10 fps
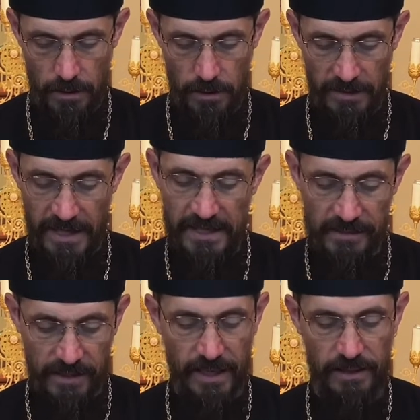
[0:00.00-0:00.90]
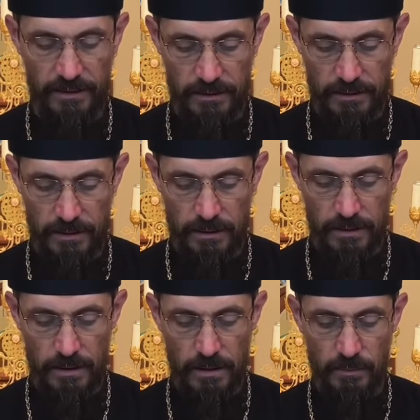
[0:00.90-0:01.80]
Then he said,
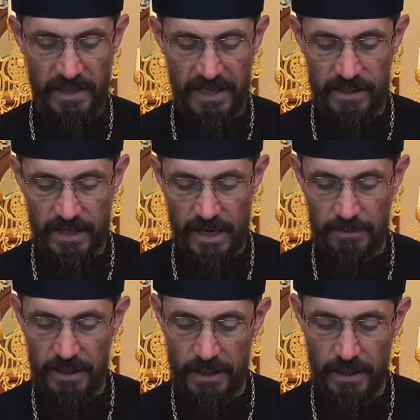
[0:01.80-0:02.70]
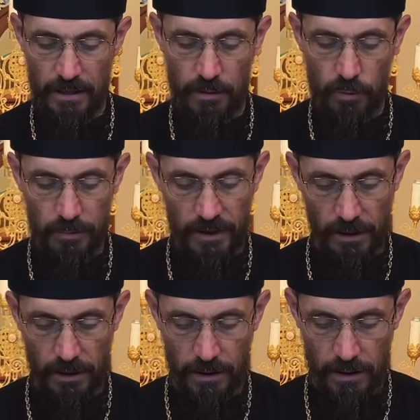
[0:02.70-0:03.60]
"Bring them here to
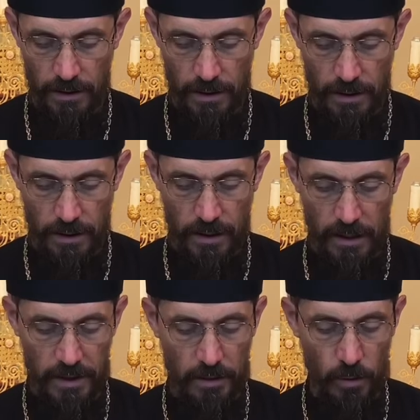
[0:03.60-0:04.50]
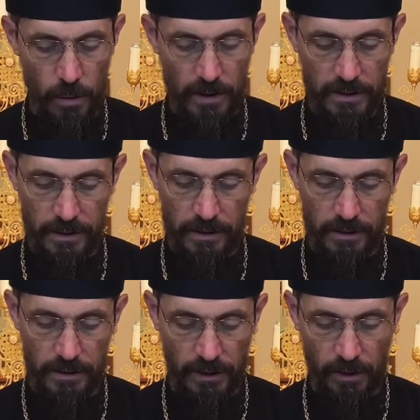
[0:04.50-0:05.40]
me." And he
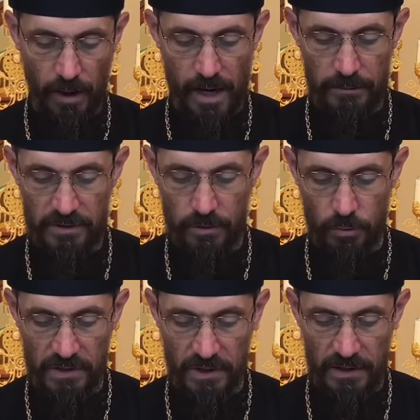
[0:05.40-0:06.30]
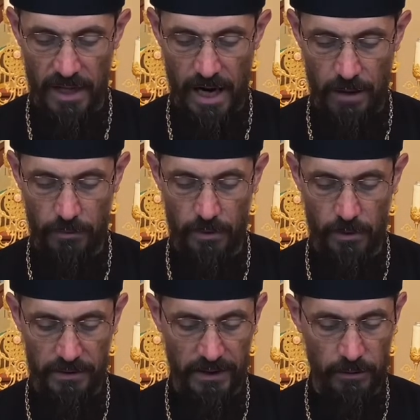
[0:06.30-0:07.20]
ordered the crowds to sit down
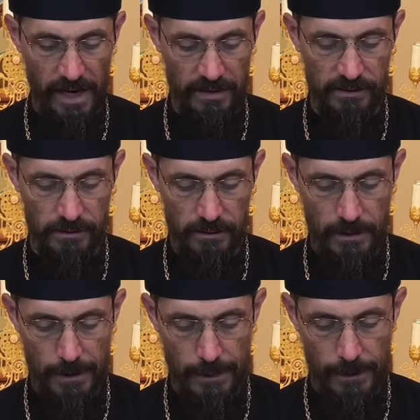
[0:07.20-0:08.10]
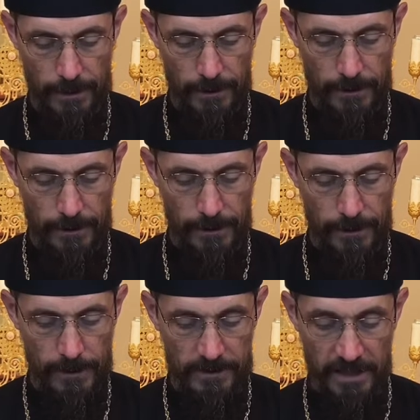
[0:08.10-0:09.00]
on the grass.
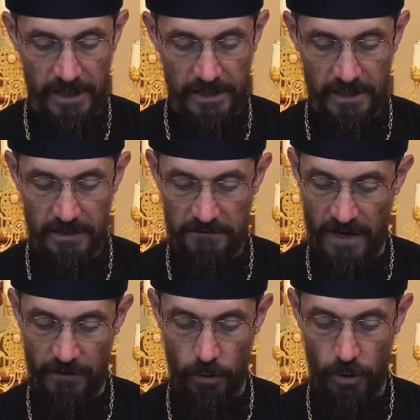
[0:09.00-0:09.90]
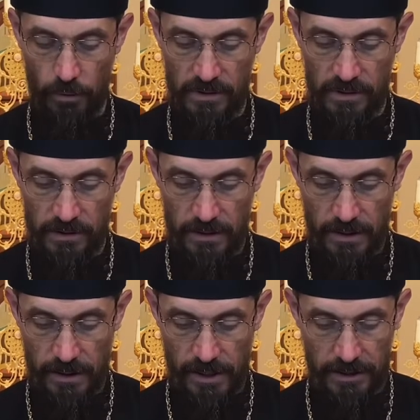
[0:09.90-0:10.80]
Taking the 5 loaves
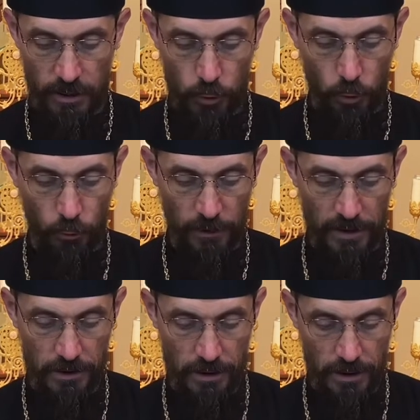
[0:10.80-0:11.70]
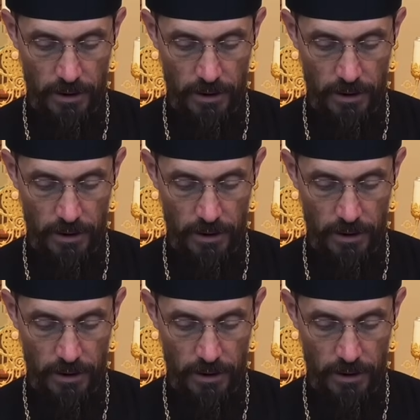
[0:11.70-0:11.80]
and the 2 fish,